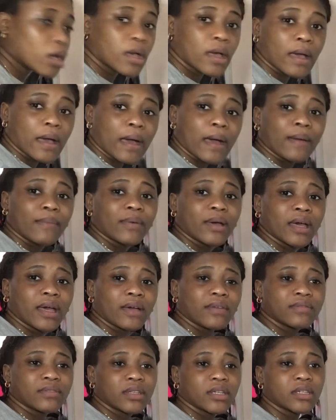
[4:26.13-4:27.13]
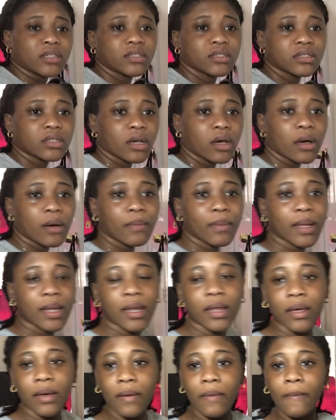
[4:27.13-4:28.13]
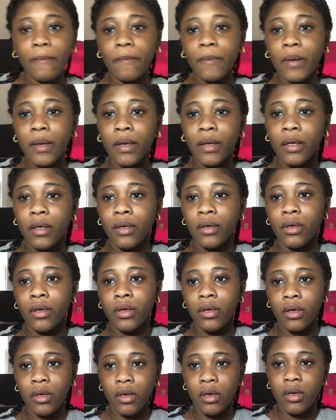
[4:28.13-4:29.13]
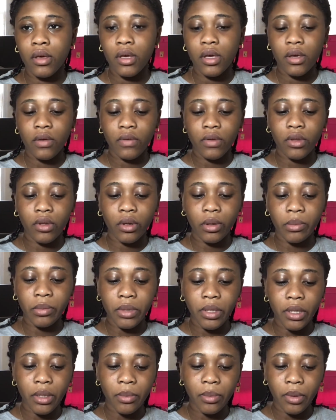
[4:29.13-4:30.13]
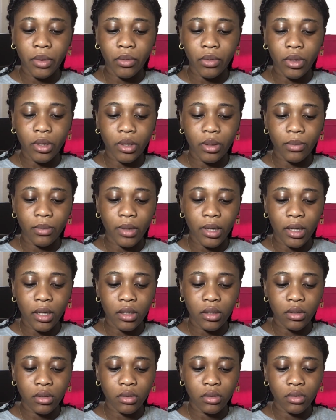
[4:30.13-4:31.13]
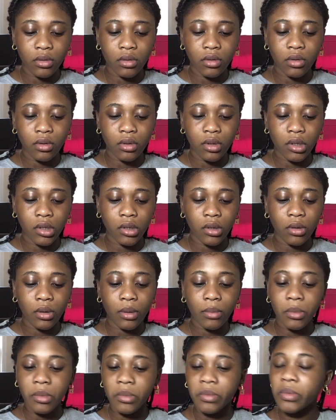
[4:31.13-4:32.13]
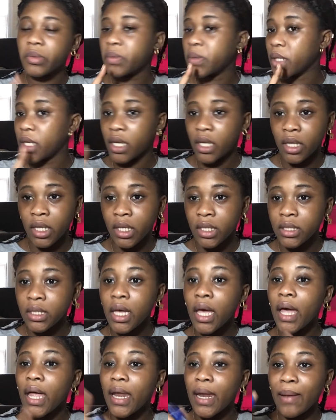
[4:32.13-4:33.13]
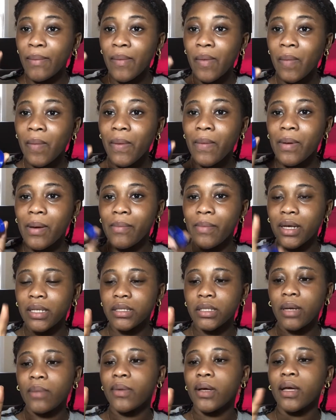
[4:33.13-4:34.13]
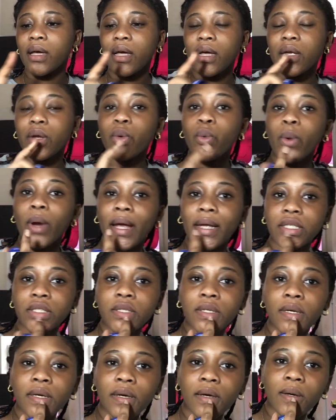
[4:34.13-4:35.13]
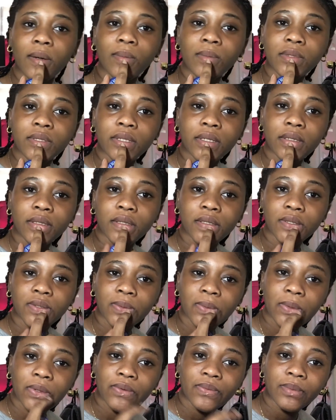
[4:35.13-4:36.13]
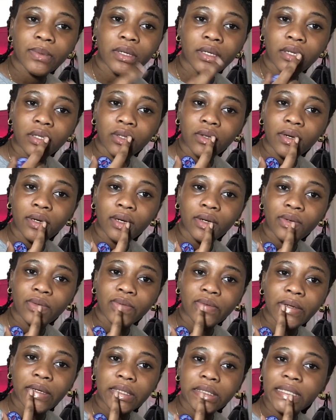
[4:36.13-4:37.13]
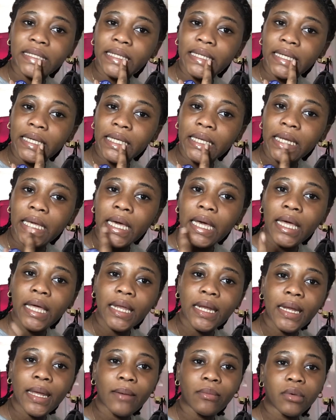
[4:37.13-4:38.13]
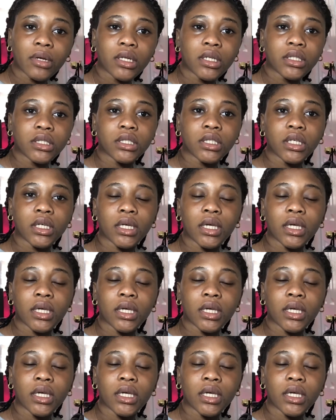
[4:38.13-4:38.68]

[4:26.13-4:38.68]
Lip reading: I'm gonna have this on my lip, even though I'm gonna be wearing a mask. You know, I'm gonna be putting this, and I'm gonna put my mask on. I'm gonna take this with me. No, I have Vaseline. I'm gonna take